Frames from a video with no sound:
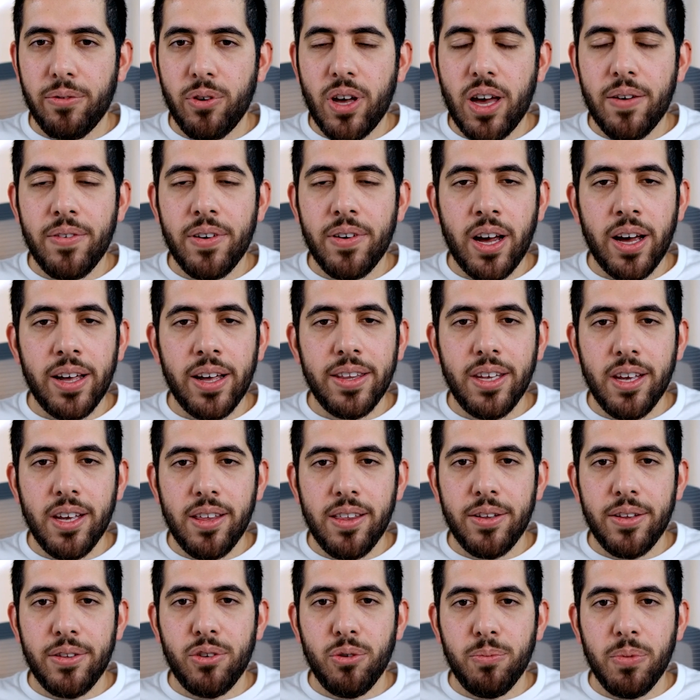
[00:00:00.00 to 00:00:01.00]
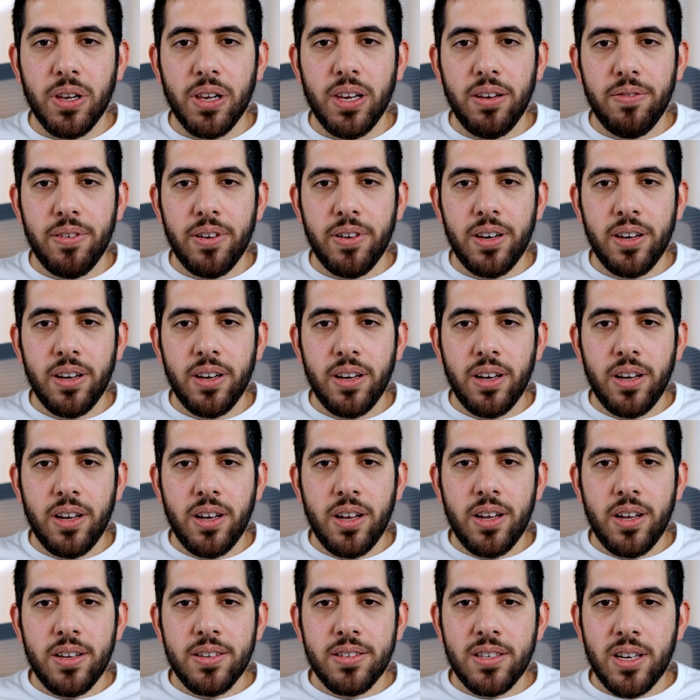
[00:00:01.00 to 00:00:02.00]
if you have an idea that you believe in,
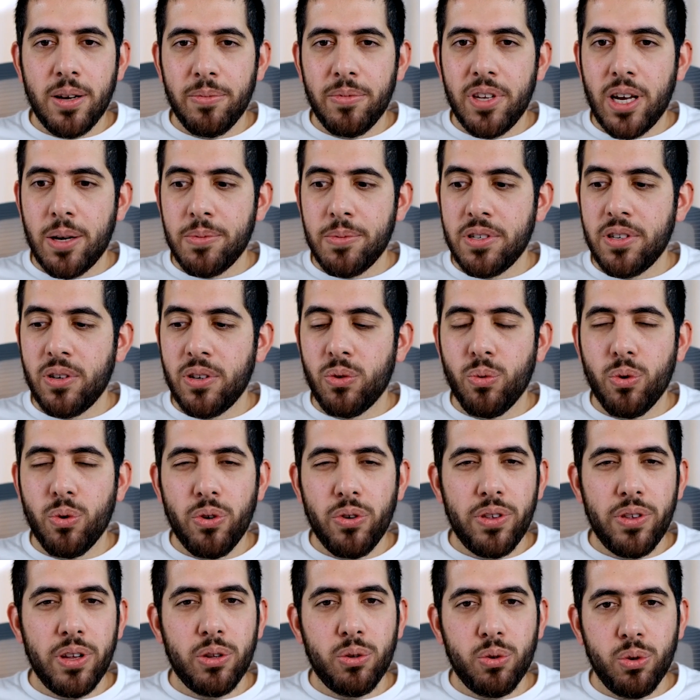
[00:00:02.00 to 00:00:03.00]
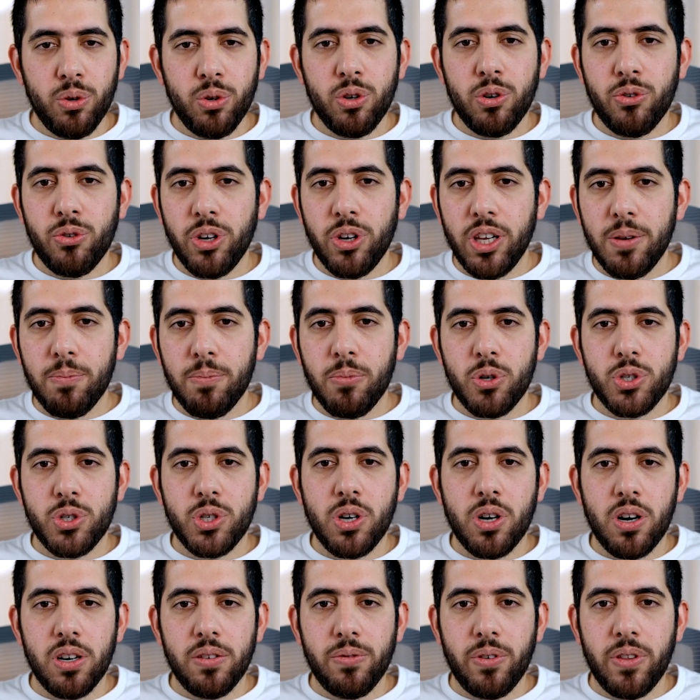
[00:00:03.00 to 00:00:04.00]
sometimes is it worth it to, you know, really push
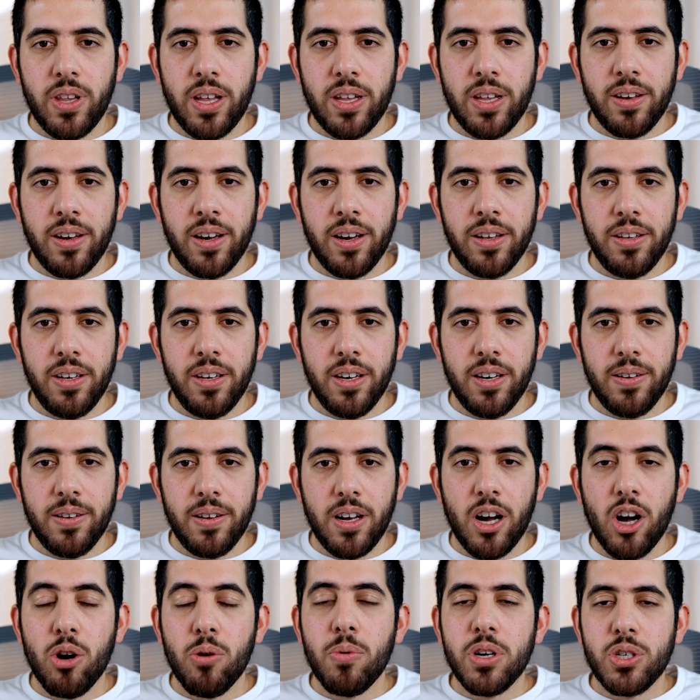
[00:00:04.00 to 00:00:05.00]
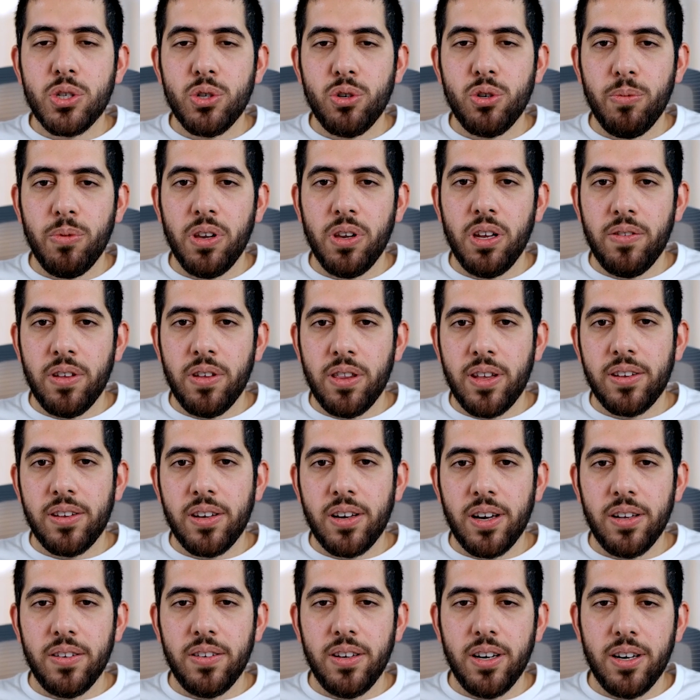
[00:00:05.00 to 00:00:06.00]
hard for that idea? How much do you believe in that
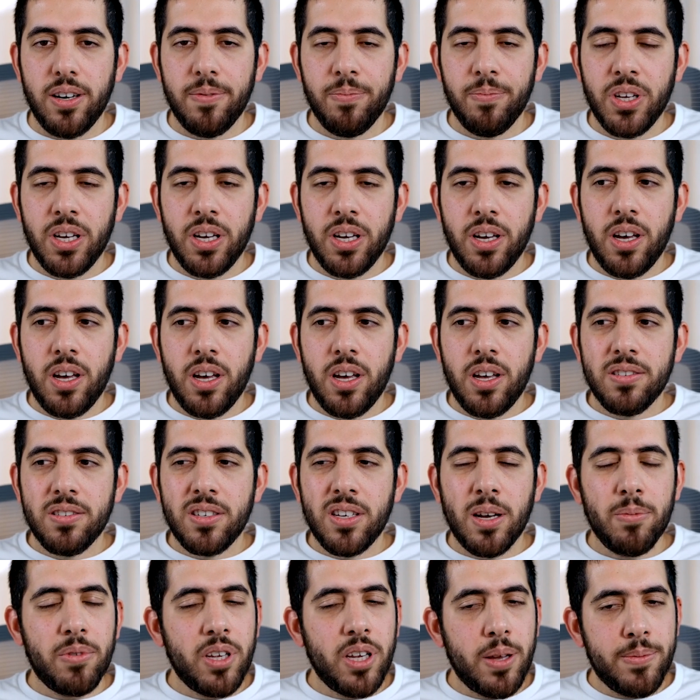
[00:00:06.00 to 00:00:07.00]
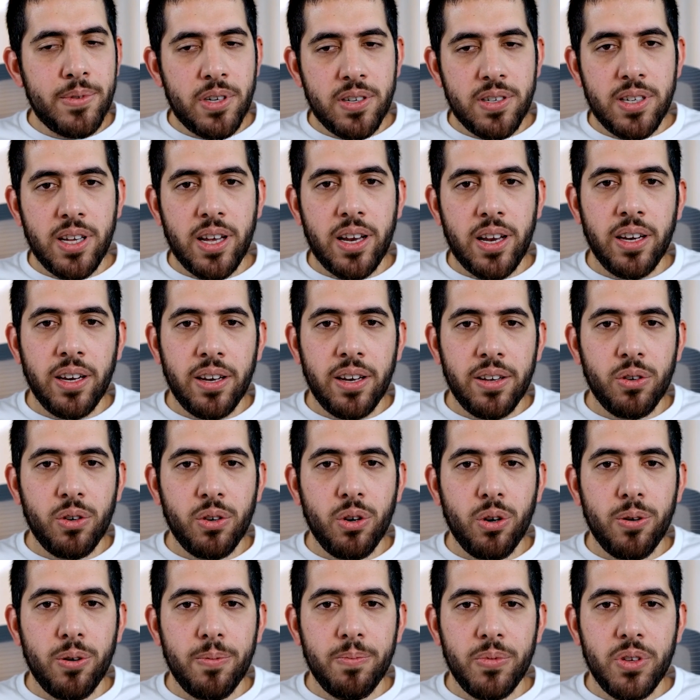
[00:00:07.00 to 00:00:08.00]
idea? Sometimes just letting it
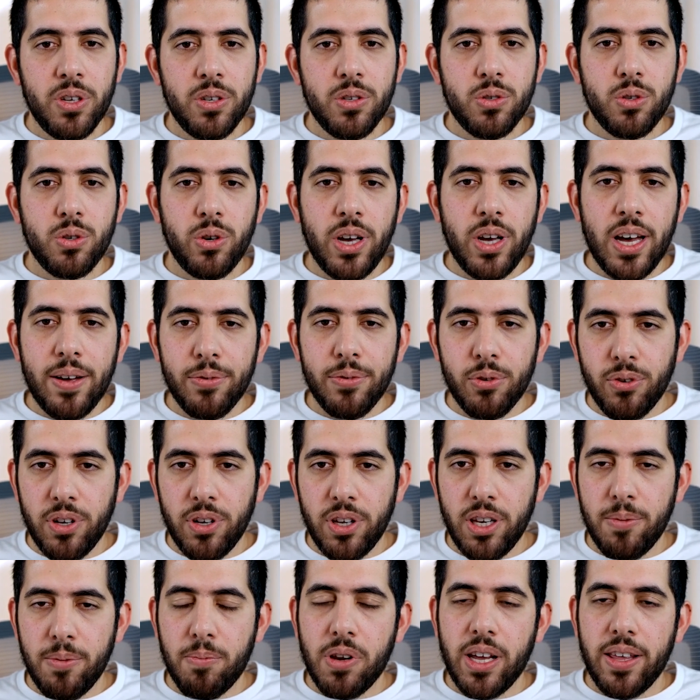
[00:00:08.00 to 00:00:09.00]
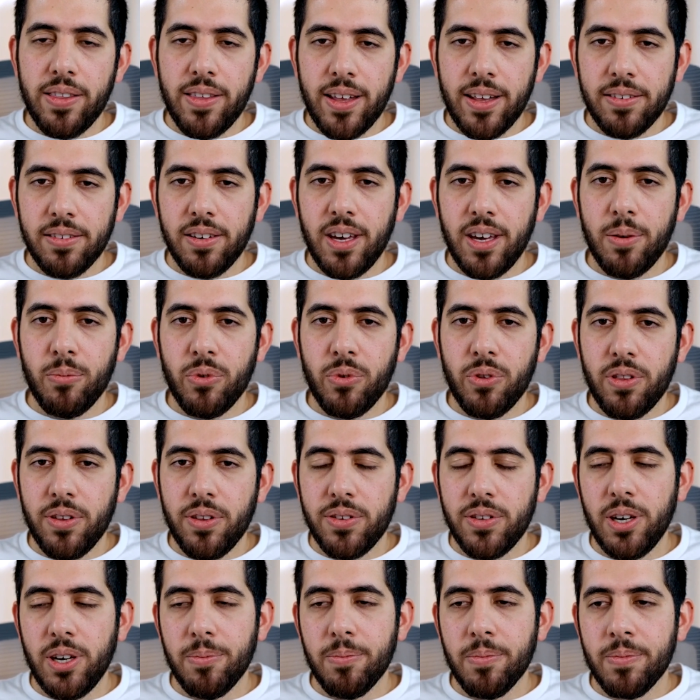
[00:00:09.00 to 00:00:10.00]
go. So you have to really play that game with the
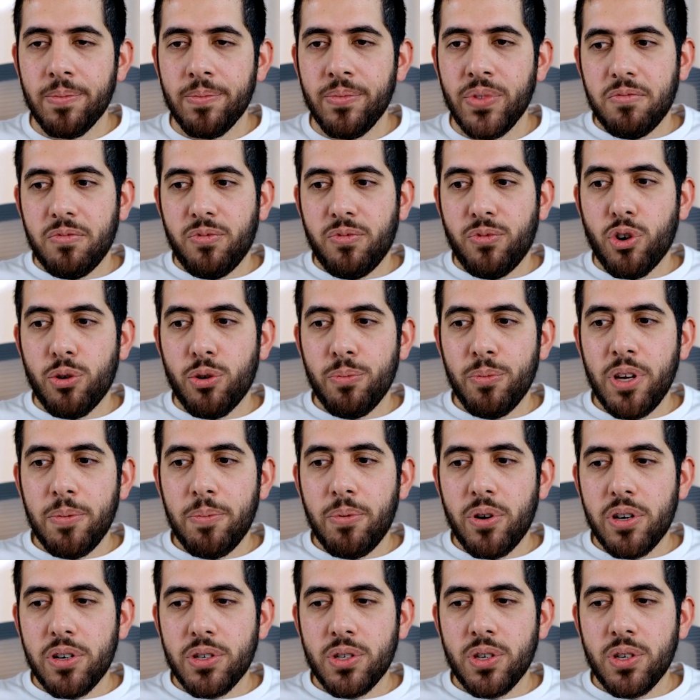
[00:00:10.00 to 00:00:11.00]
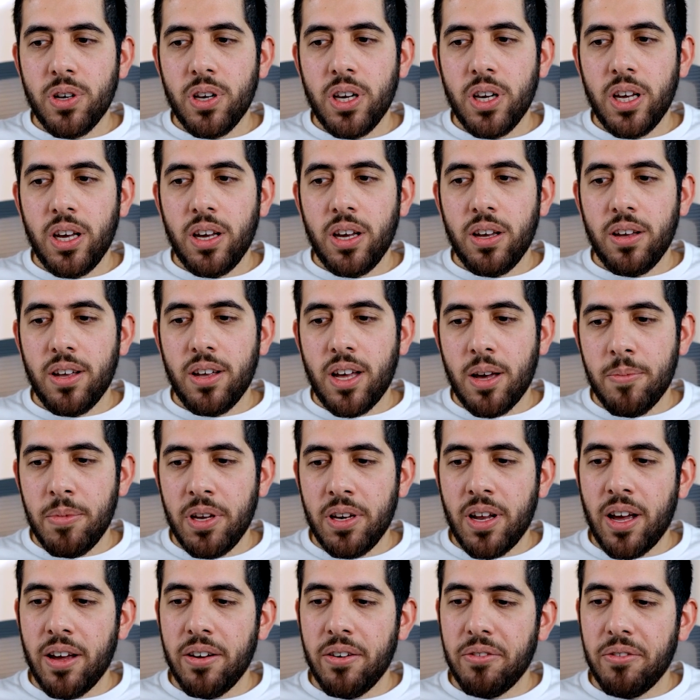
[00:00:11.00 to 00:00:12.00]
team. For me personally, I
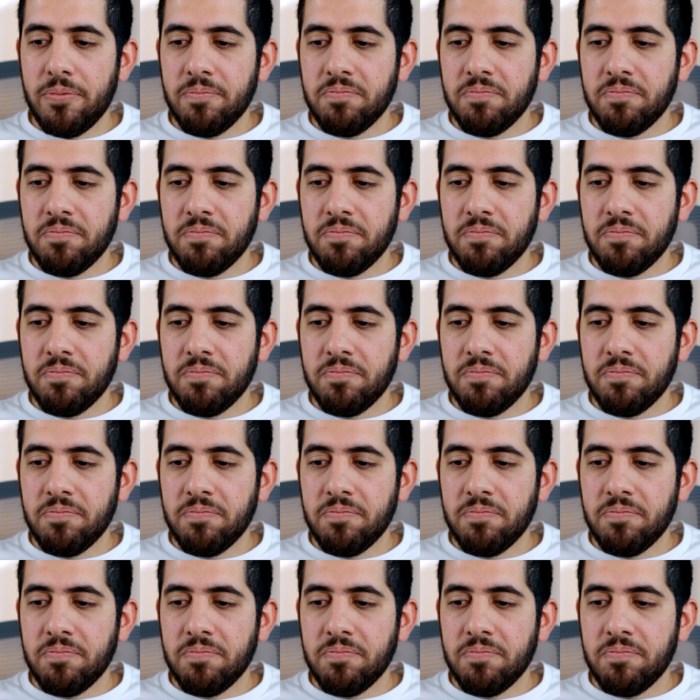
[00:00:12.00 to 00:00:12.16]
mean, I